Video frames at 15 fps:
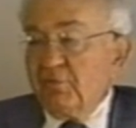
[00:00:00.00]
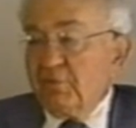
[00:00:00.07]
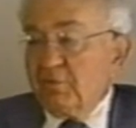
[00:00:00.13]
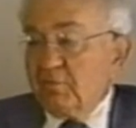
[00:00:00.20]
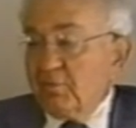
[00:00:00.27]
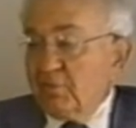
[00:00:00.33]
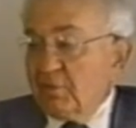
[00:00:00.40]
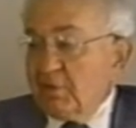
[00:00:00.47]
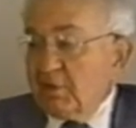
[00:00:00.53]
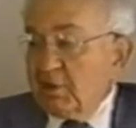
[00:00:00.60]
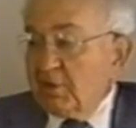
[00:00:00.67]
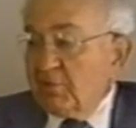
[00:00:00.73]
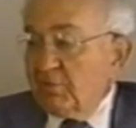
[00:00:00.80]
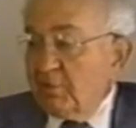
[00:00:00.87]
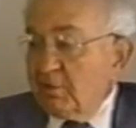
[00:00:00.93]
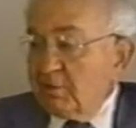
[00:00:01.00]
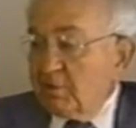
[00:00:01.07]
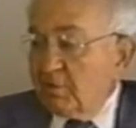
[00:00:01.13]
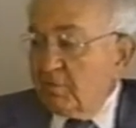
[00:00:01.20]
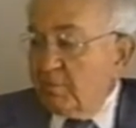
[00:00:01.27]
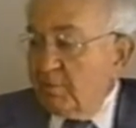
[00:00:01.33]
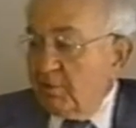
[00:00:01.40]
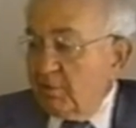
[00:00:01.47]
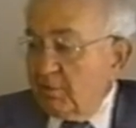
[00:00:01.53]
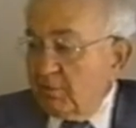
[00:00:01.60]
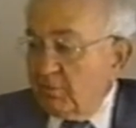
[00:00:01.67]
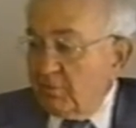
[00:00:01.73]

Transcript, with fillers: It was an excellent experience.